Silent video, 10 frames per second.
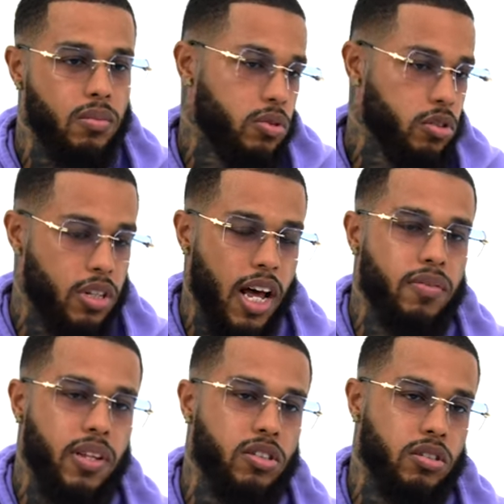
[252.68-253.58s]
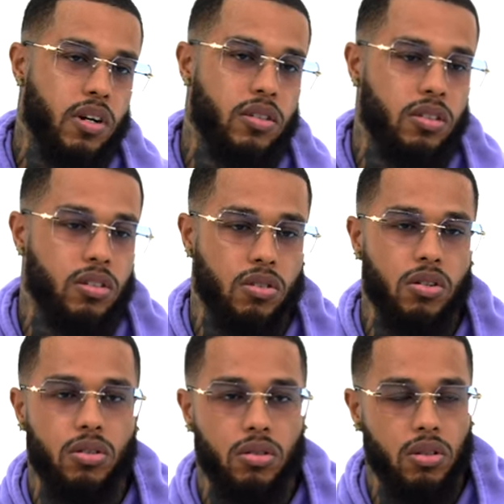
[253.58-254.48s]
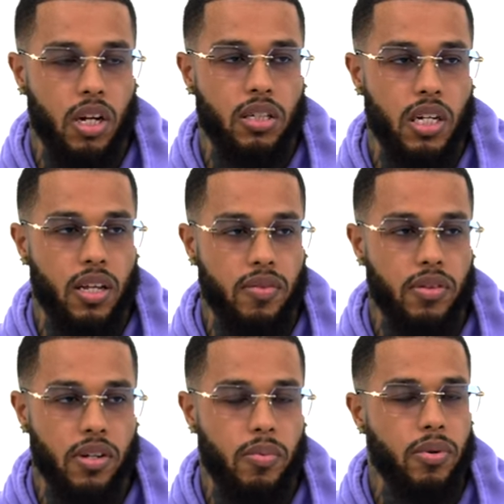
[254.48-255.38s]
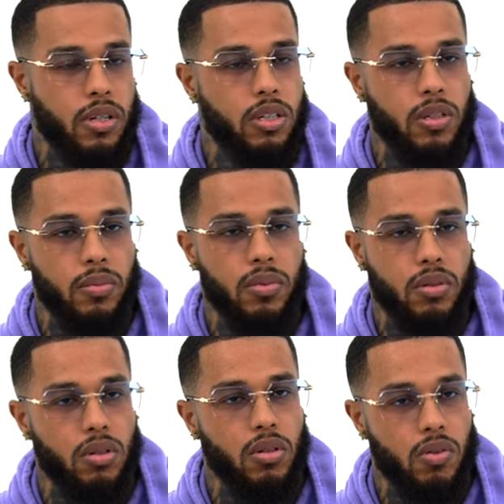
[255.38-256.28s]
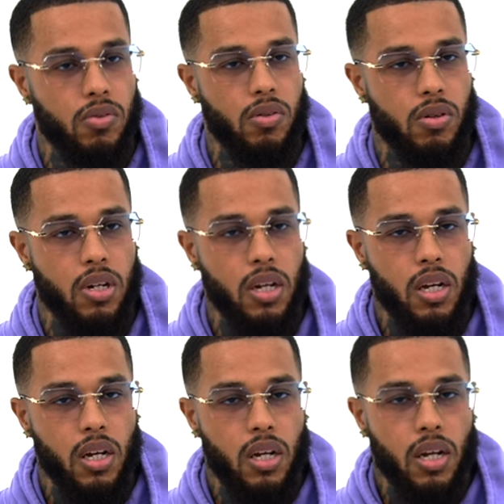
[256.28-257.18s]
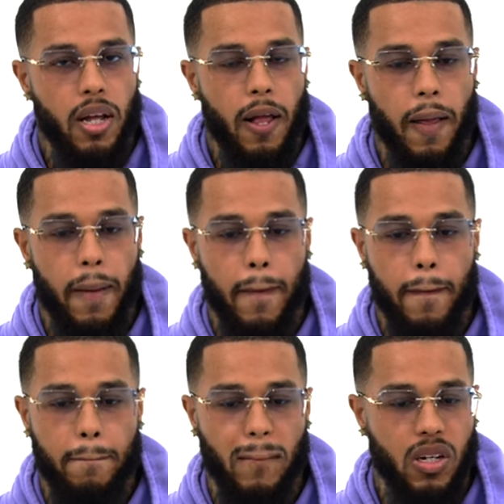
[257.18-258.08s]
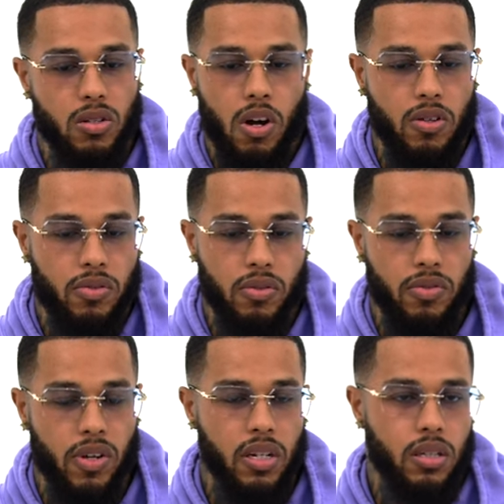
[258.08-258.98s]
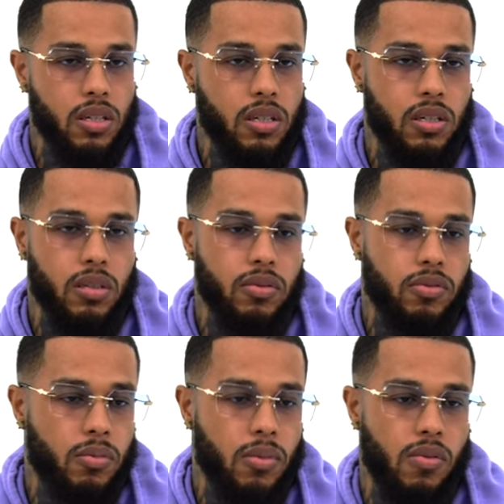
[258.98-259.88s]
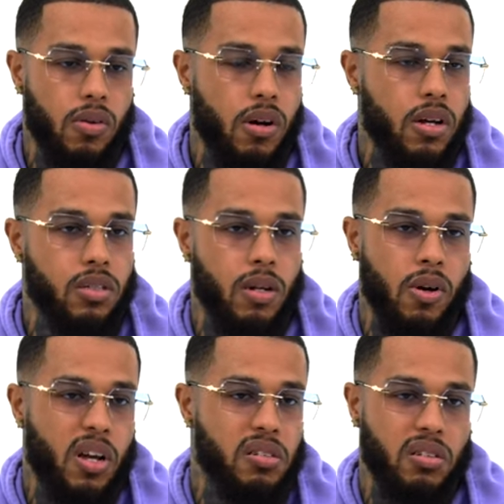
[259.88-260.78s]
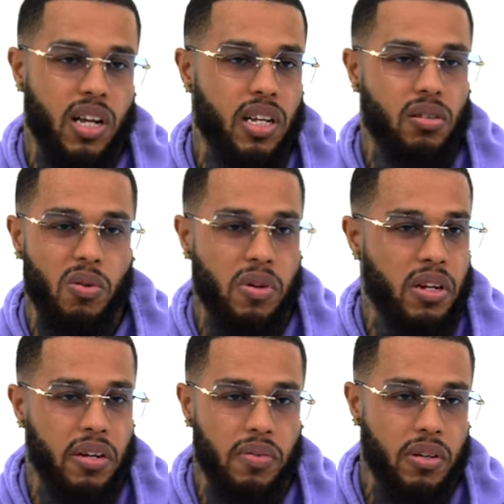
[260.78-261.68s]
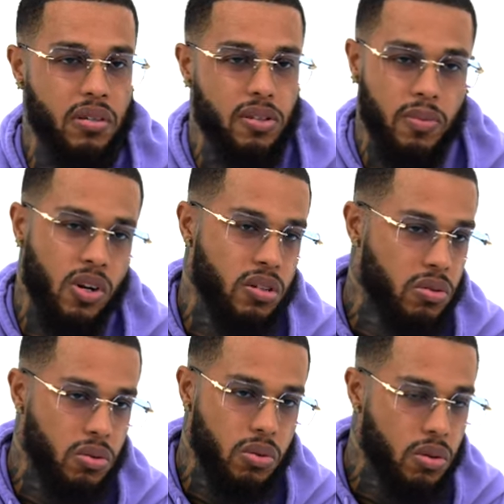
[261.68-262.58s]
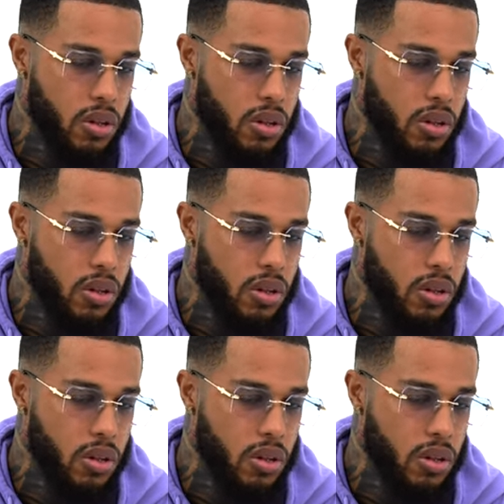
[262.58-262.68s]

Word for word: It's just to have that surrounding is good. So I'd say definitely an apprenticeship to go for. Um, and just ask for advice from other artists. Some artists are like don't want to give it. Some artists do.